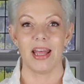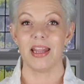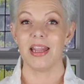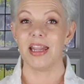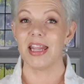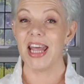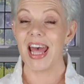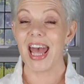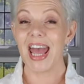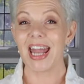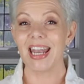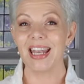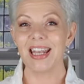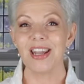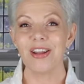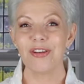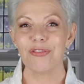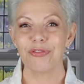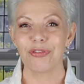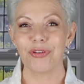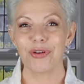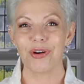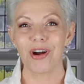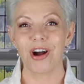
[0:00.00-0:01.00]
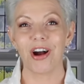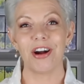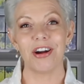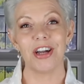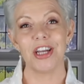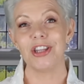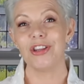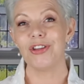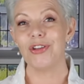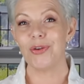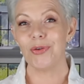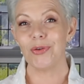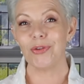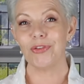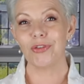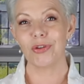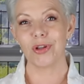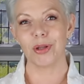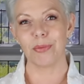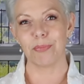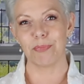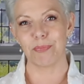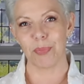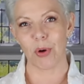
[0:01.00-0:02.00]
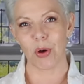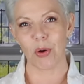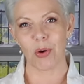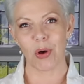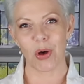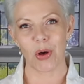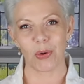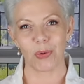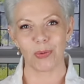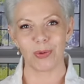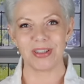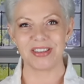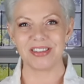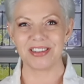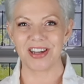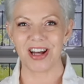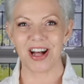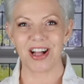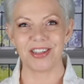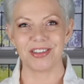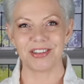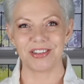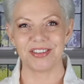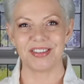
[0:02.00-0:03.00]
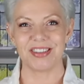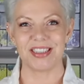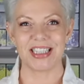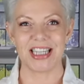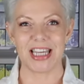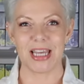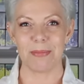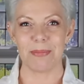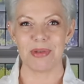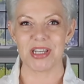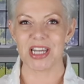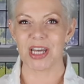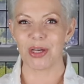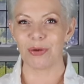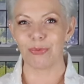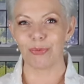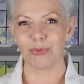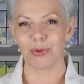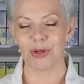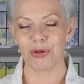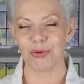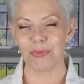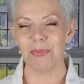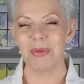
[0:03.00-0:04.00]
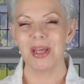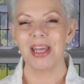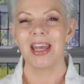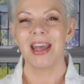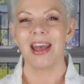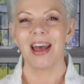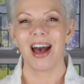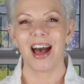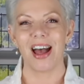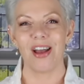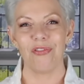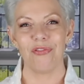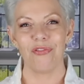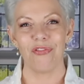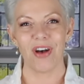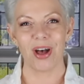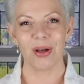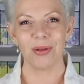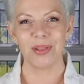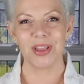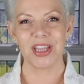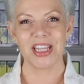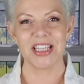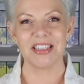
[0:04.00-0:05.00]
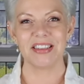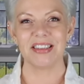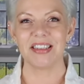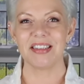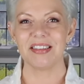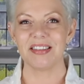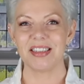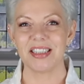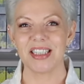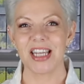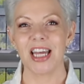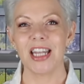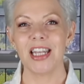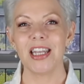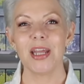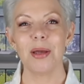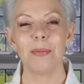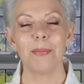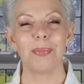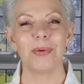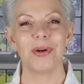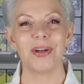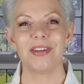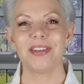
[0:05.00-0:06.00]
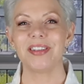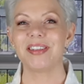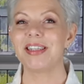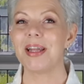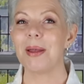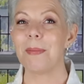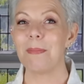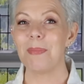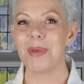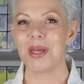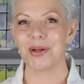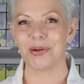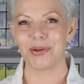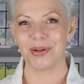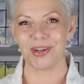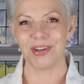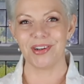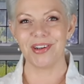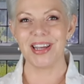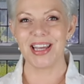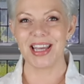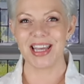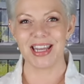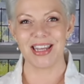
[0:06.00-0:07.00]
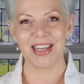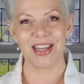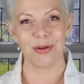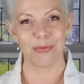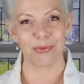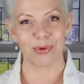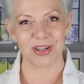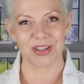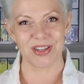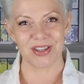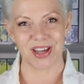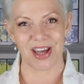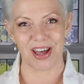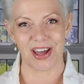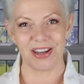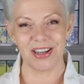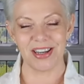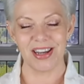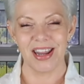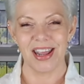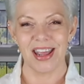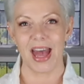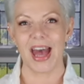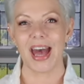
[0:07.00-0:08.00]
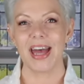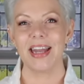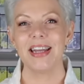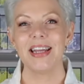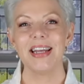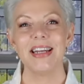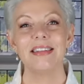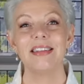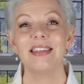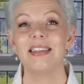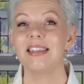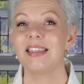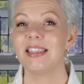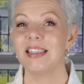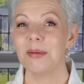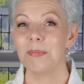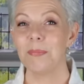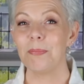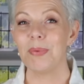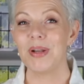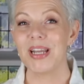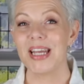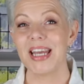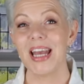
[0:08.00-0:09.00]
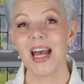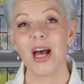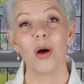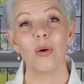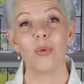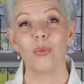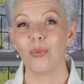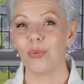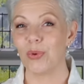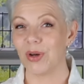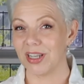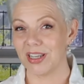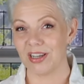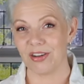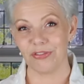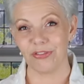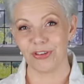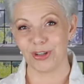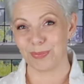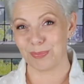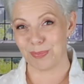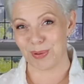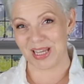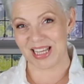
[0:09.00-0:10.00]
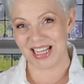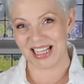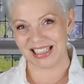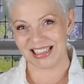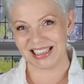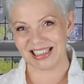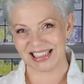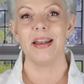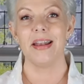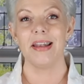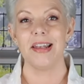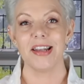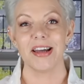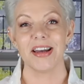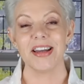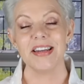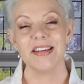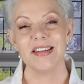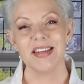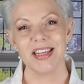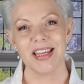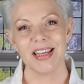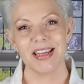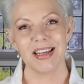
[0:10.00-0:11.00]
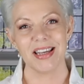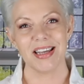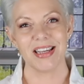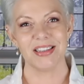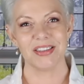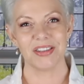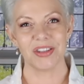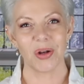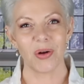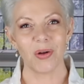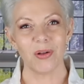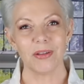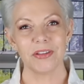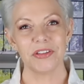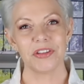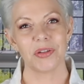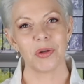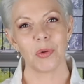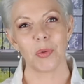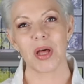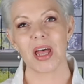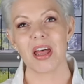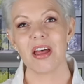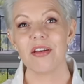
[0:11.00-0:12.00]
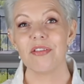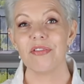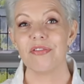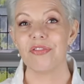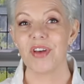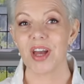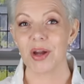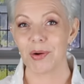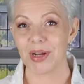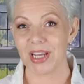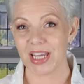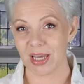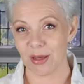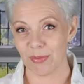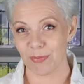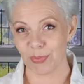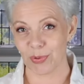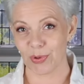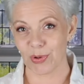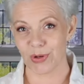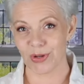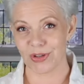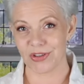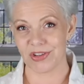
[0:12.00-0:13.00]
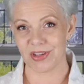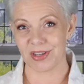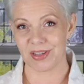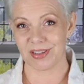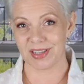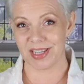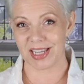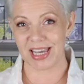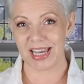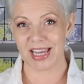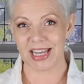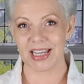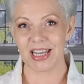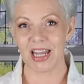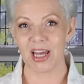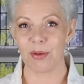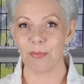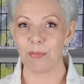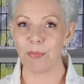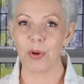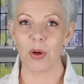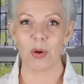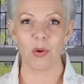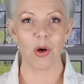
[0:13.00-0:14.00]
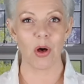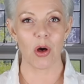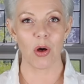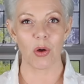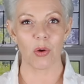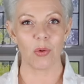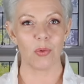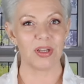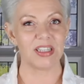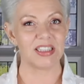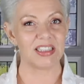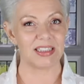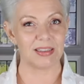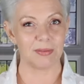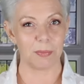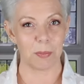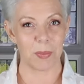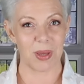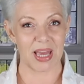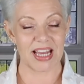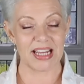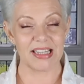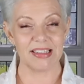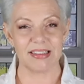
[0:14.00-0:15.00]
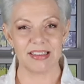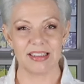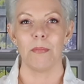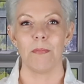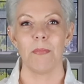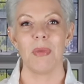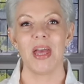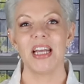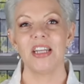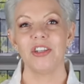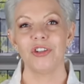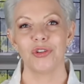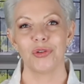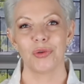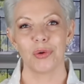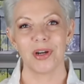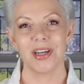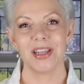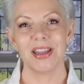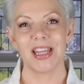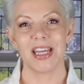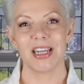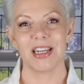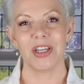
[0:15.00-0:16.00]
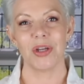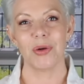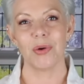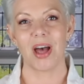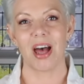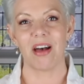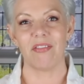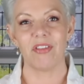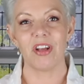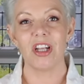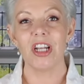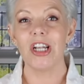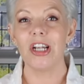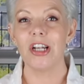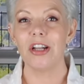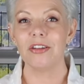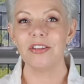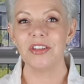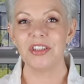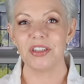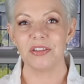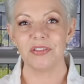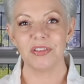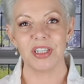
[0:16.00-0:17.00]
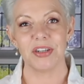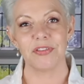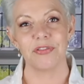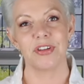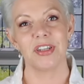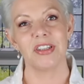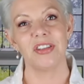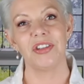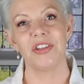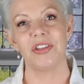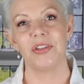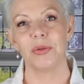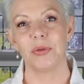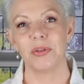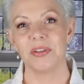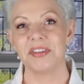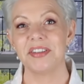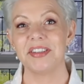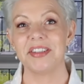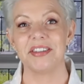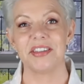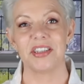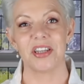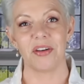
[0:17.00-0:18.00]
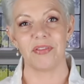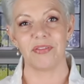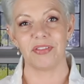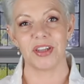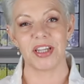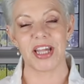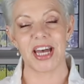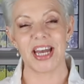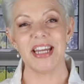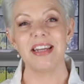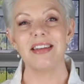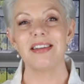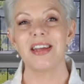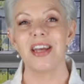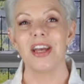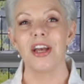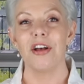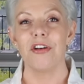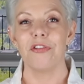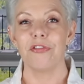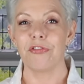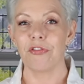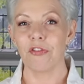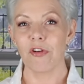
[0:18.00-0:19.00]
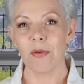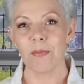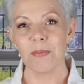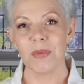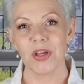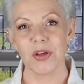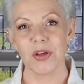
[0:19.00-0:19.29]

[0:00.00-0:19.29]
And then for our neutral boho color schemed room, I found this sunburst mirror in rattan, and it's simply a wonderful piece. Lighting is also very important in a boho space. Make sure that you have lots of different sources of light, from